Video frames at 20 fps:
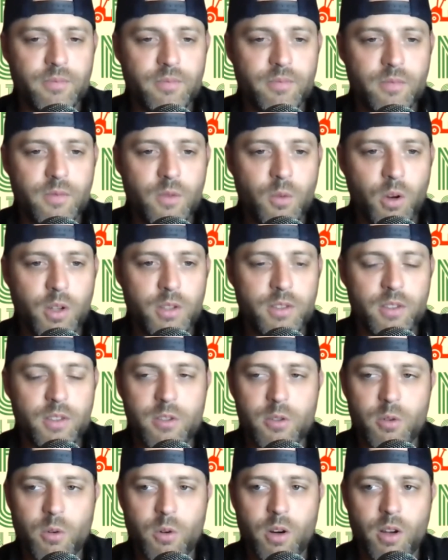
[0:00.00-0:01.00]
What's the
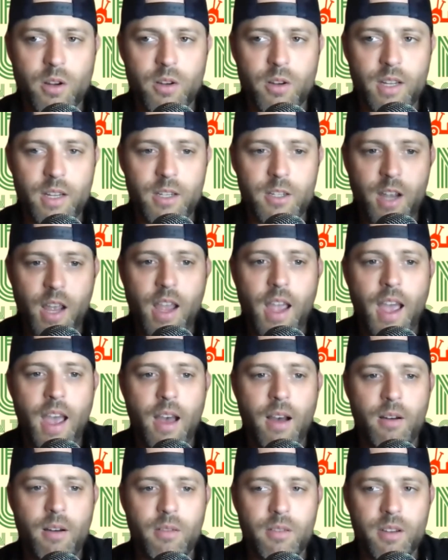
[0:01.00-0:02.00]
story on DJ
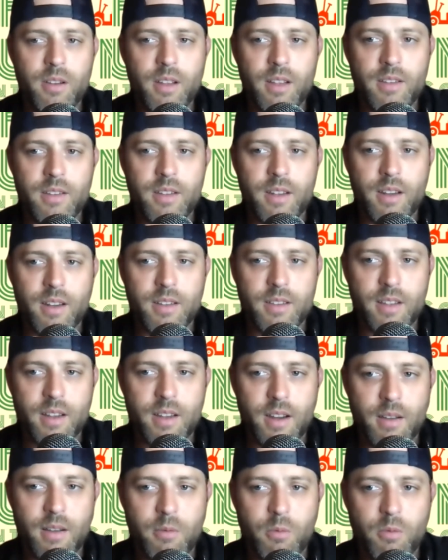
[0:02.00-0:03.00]
out? Is it
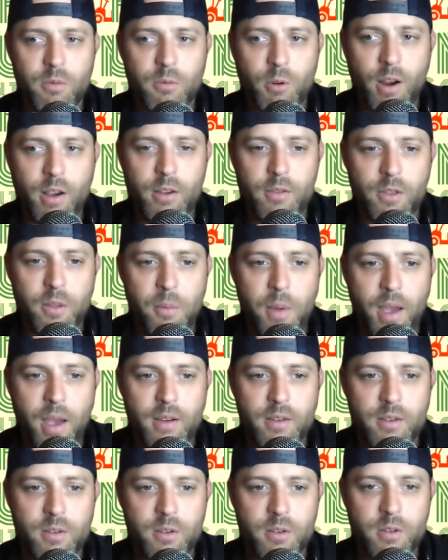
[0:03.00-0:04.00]
a rest for the
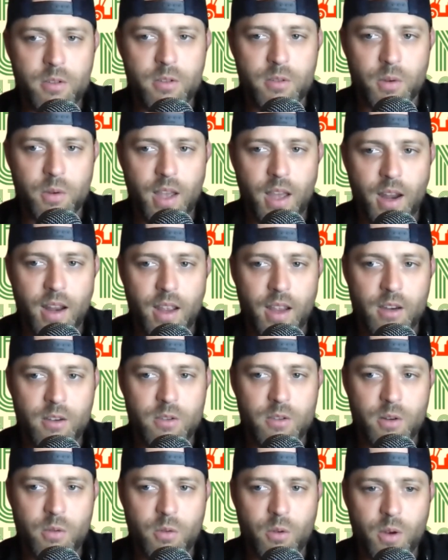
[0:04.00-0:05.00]
Masters, or we got an
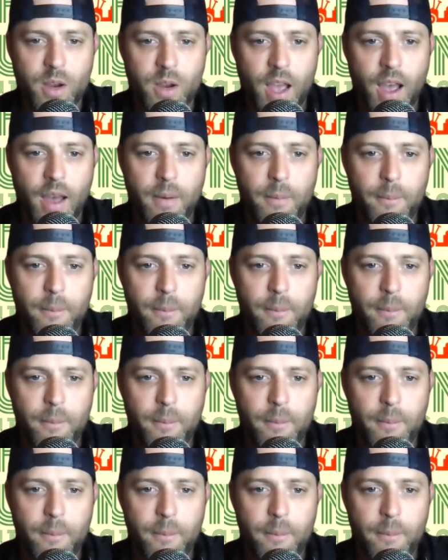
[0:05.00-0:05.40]
injury? What we got?